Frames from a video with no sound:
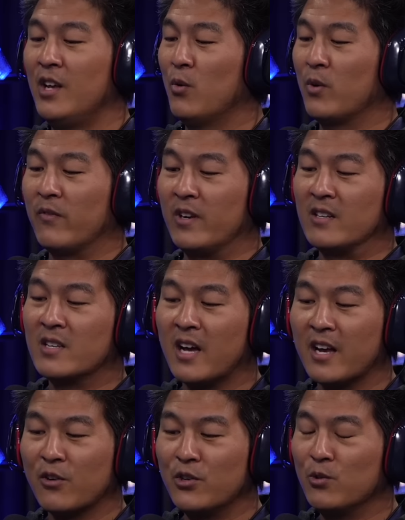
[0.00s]
we have an
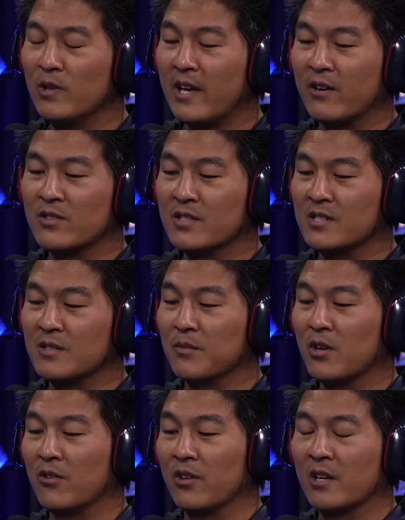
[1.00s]
entire new ladder system
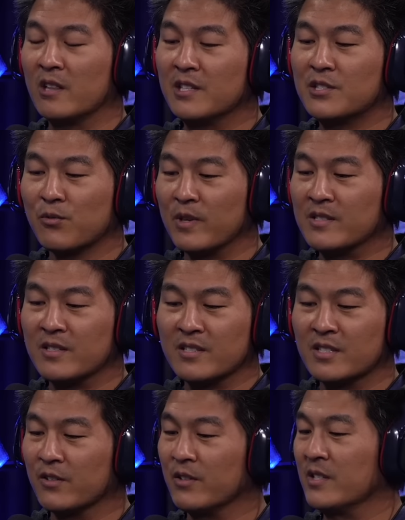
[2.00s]
called the Collegiate Racing
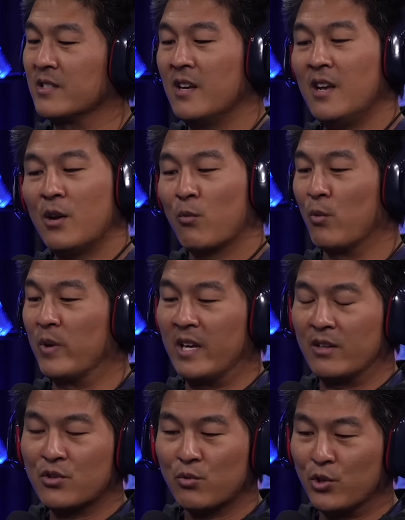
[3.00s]
Series, where you
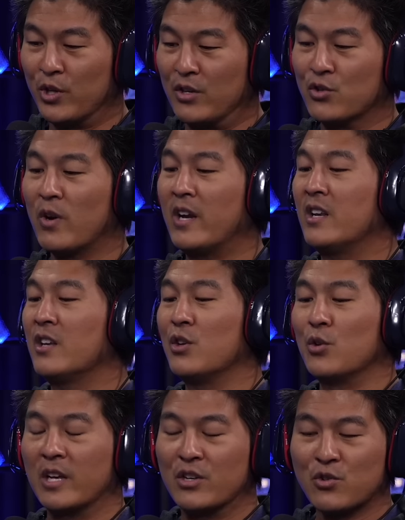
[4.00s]
get training,
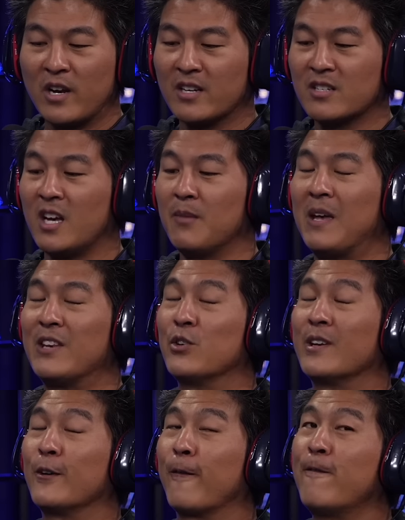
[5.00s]
you get track time, and you
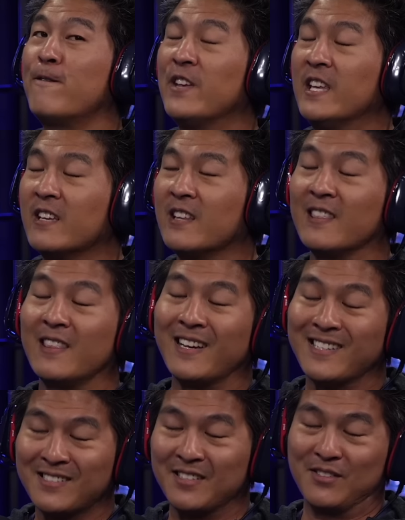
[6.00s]
get your FIA
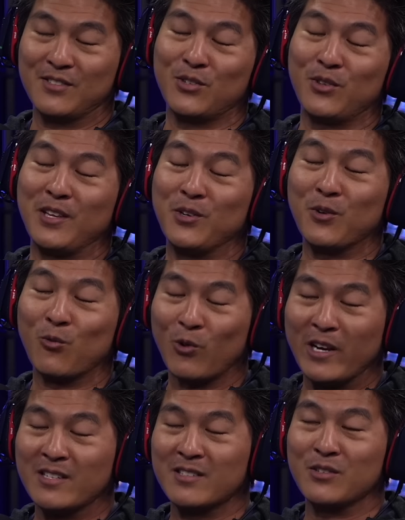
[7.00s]
license so that you can
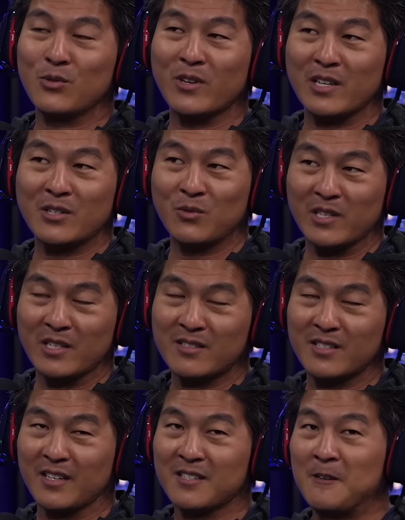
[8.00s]
race in
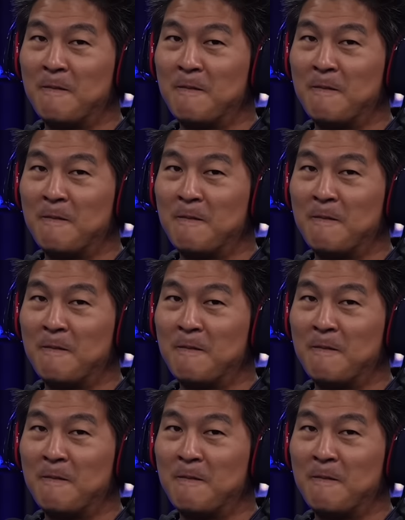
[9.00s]
2026.